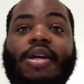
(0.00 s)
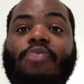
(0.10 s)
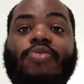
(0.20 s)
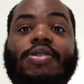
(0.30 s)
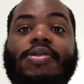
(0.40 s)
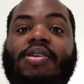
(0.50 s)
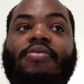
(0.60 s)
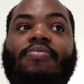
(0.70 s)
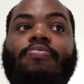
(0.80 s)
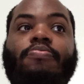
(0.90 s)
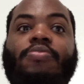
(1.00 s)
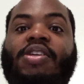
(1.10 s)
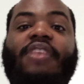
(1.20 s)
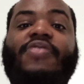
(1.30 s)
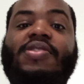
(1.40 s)
money was
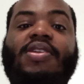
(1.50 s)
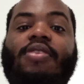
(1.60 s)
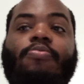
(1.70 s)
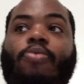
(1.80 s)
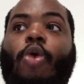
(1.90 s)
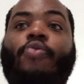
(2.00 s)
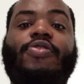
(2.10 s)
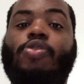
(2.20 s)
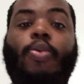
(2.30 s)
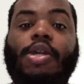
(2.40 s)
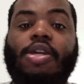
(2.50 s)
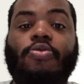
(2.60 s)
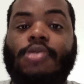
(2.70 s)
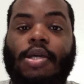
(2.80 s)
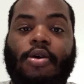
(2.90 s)
given to them over 20
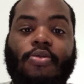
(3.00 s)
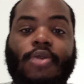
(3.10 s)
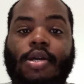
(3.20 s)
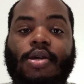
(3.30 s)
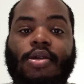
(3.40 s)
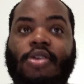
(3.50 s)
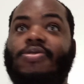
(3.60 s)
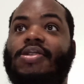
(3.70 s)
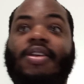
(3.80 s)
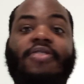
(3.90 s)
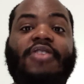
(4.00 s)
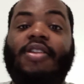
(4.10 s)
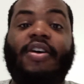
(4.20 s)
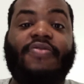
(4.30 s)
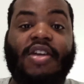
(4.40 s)
years ago. There's
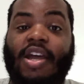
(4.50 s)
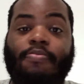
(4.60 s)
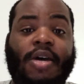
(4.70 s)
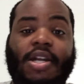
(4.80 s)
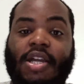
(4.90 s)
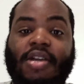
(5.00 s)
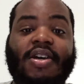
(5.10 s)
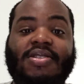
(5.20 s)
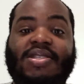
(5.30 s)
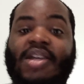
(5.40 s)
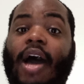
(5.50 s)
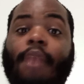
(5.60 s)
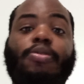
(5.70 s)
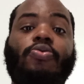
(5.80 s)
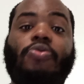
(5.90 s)
nothing left of that money.
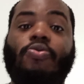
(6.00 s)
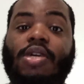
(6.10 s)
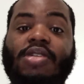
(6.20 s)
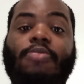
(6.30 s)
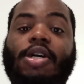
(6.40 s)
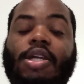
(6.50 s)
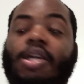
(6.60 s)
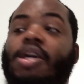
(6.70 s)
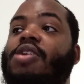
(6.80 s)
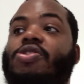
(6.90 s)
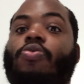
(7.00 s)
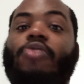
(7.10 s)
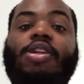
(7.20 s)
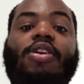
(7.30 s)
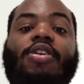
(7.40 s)
Scott blew through his money.
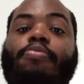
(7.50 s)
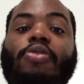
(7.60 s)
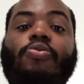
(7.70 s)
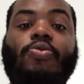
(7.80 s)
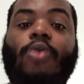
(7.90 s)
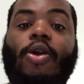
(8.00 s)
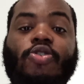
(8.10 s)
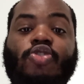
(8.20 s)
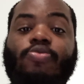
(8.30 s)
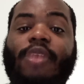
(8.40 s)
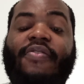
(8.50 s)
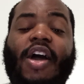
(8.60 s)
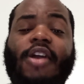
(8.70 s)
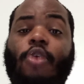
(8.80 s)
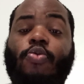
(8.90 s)
Serena done blew through hers. You better
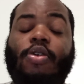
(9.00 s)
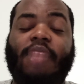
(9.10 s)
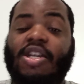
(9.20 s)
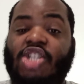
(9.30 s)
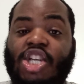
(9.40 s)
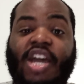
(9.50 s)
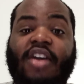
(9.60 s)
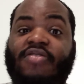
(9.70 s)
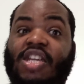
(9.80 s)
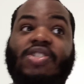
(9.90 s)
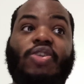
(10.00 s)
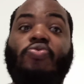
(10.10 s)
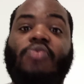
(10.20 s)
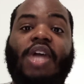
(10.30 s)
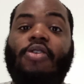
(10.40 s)
find out where the mansion at, if they
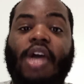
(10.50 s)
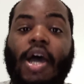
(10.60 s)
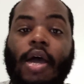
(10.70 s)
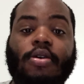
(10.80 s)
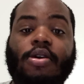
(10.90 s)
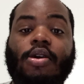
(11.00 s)
sold that or not.